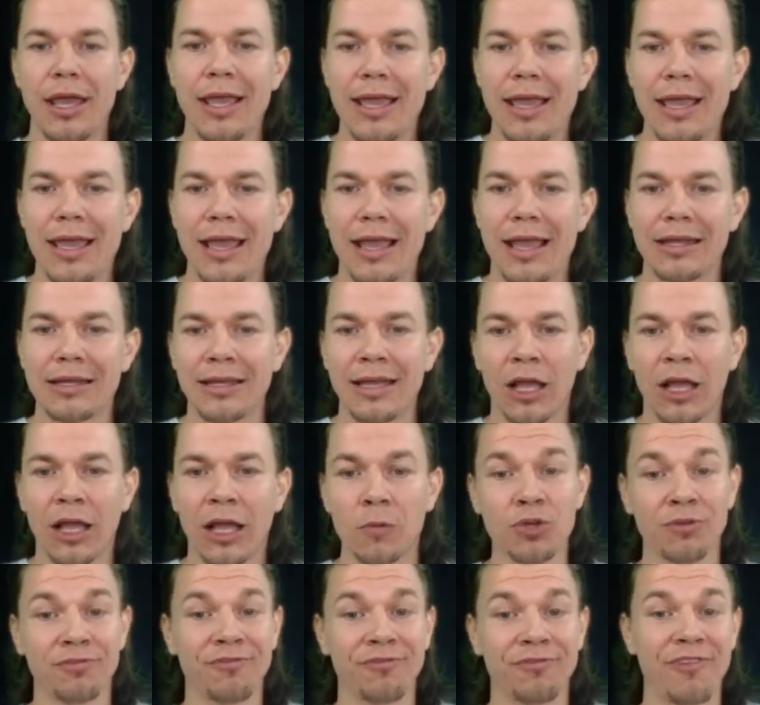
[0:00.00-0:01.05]
And it
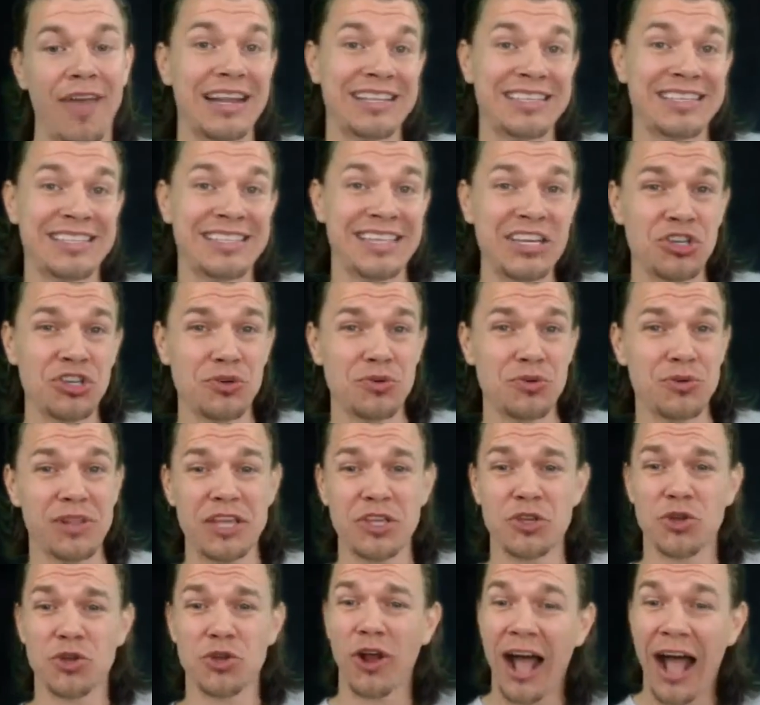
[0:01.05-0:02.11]
helps your fatty tissue,
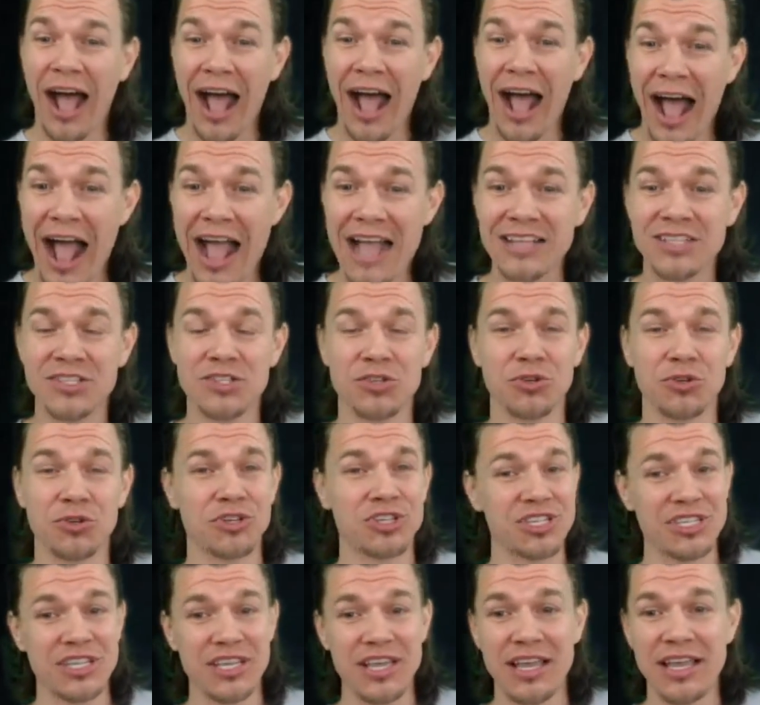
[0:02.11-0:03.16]
like your eyes, your
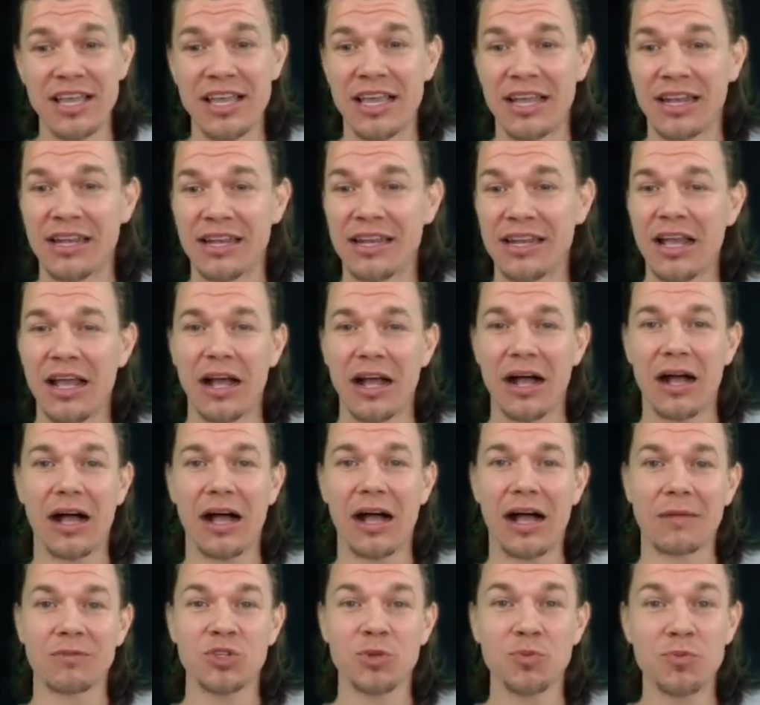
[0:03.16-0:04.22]
skin,
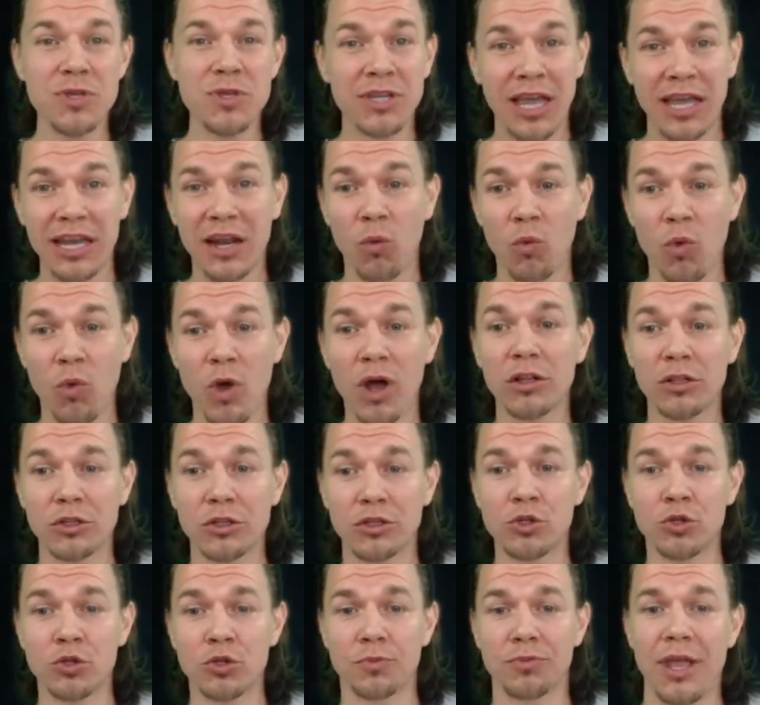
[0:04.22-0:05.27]
to be kind of well
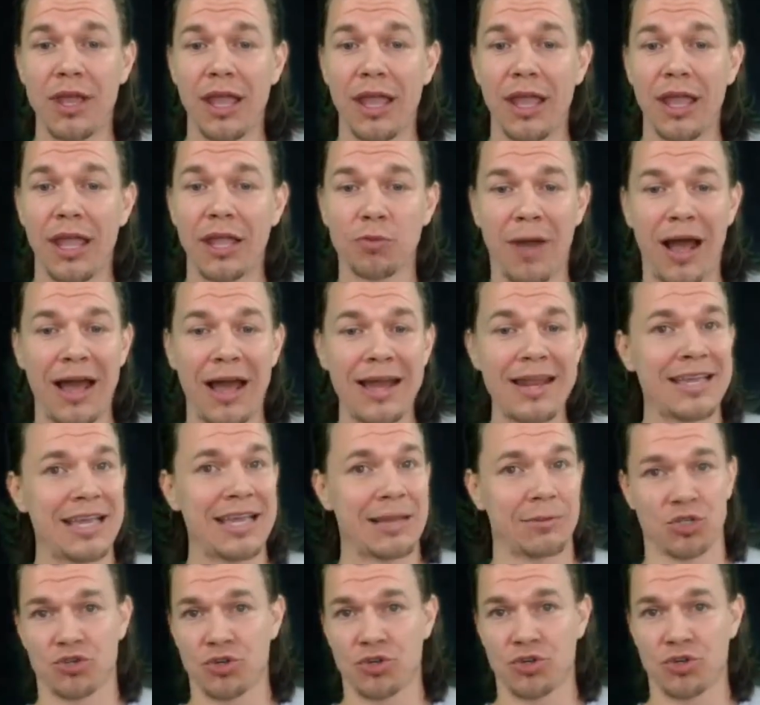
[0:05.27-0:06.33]
lubed and your body
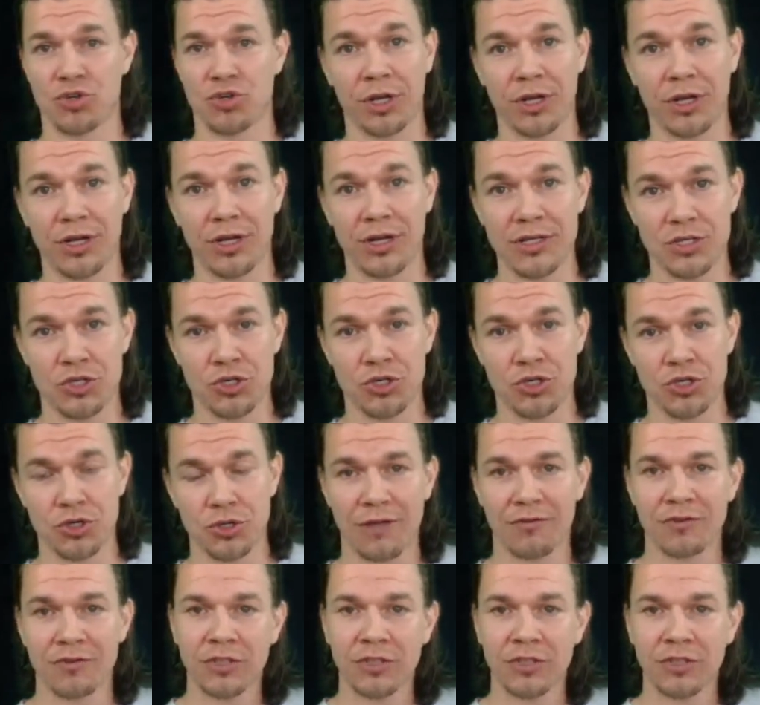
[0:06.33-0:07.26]
chemistry working as it should.